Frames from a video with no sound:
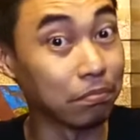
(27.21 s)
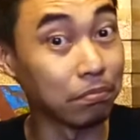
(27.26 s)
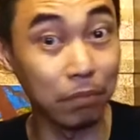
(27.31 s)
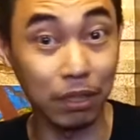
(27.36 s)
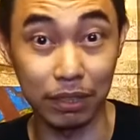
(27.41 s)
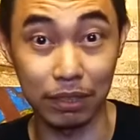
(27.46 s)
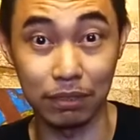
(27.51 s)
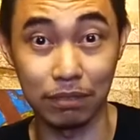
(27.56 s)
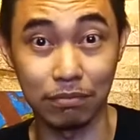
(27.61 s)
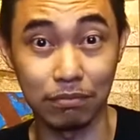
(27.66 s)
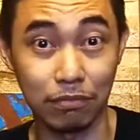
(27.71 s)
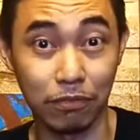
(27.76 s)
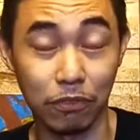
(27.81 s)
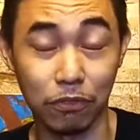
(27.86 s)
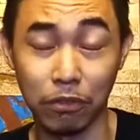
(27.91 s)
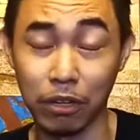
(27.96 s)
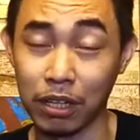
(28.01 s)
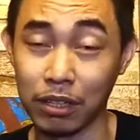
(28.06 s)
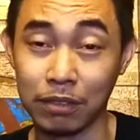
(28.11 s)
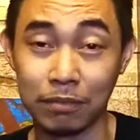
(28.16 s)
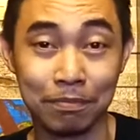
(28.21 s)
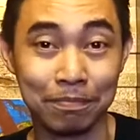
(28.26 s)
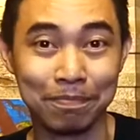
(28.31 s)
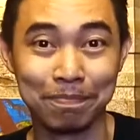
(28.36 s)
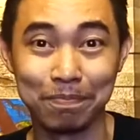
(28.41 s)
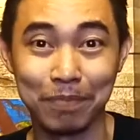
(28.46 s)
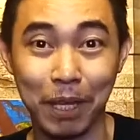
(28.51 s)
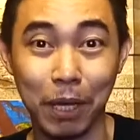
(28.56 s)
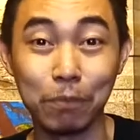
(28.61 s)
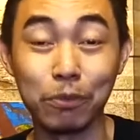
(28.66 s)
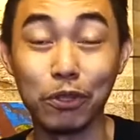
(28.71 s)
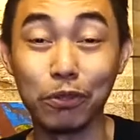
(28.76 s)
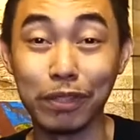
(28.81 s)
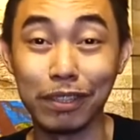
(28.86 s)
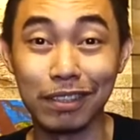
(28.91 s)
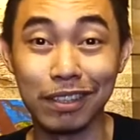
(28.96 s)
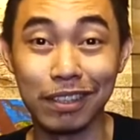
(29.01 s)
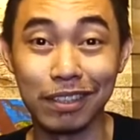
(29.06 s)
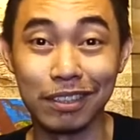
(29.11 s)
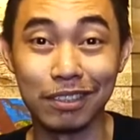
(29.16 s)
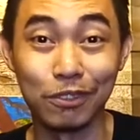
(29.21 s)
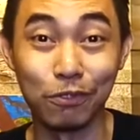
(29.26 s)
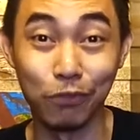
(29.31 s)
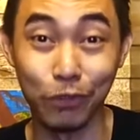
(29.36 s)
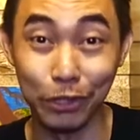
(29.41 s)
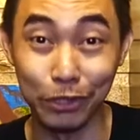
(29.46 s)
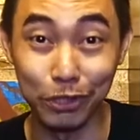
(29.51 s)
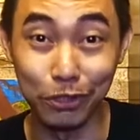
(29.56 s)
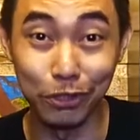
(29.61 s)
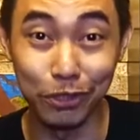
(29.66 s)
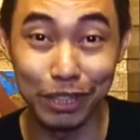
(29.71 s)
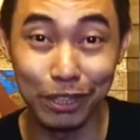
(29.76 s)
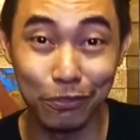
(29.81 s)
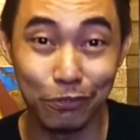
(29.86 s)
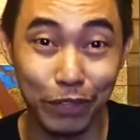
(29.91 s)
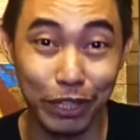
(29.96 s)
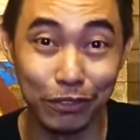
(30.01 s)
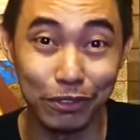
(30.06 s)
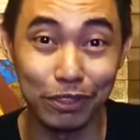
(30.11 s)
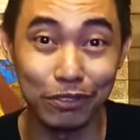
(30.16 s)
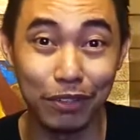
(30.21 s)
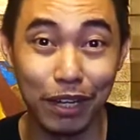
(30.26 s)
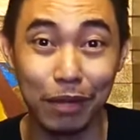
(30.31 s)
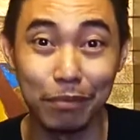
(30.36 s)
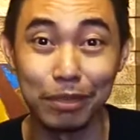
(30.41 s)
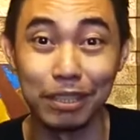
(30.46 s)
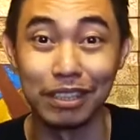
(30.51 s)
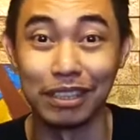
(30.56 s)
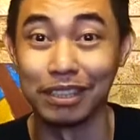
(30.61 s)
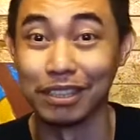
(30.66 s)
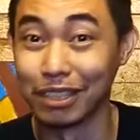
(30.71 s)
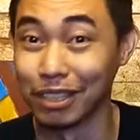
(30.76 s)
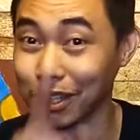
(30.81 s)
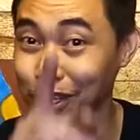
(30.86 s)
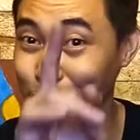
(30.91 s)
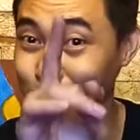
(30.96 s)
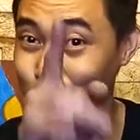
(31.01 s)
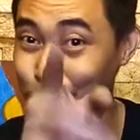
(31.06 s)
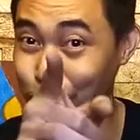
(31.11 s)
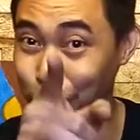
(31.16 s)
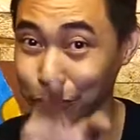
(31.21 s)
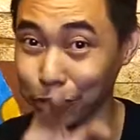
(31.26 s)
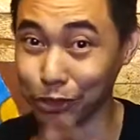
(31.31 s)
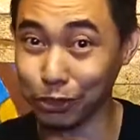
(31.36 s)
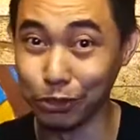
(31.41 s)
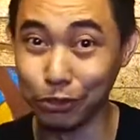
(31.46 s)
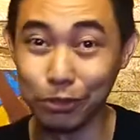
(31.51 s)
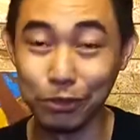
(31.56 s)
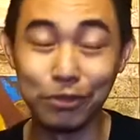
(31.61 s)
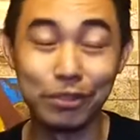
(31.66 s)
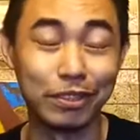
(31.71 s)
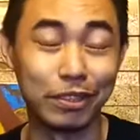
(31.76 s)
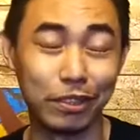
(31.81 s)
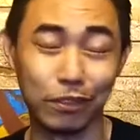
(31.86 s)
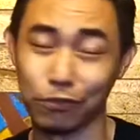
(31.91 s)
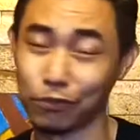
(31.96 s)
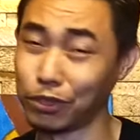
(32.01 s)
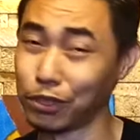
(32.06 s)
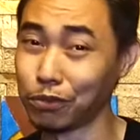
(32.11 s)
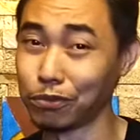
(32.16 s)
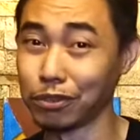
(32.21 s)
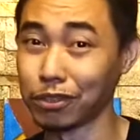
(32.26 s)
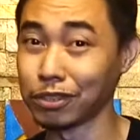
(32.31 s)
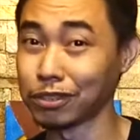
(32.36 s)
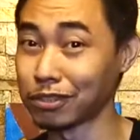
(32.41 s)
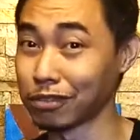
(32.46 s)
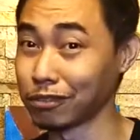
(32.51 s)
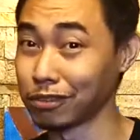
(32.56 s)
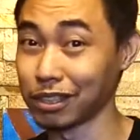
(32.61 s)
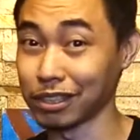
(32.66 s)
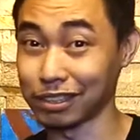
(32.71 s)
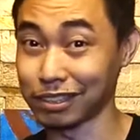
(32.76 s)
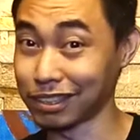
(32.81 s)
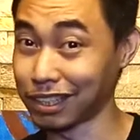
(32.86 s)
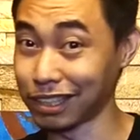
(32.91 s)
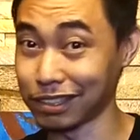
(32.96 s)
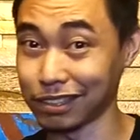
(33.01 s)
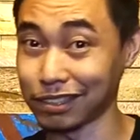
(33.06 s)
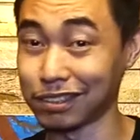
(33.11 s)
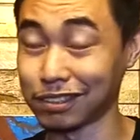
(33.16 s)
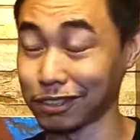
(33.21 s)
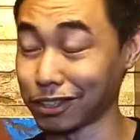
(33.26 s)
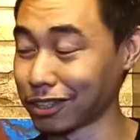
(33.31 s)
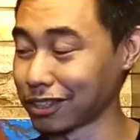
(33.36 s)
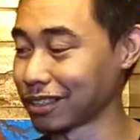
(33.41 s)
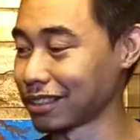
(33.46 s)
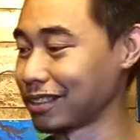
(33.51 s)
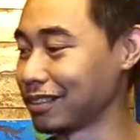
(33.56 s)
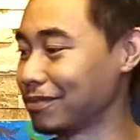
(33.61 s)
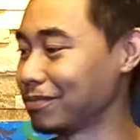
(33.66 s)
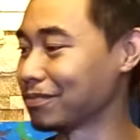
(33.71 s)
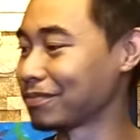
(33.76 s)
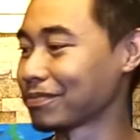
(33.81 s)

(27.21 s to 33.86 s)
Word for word: But well, I'm doing this for you and the Fragrance family. For you, the viewers. so let's get this started.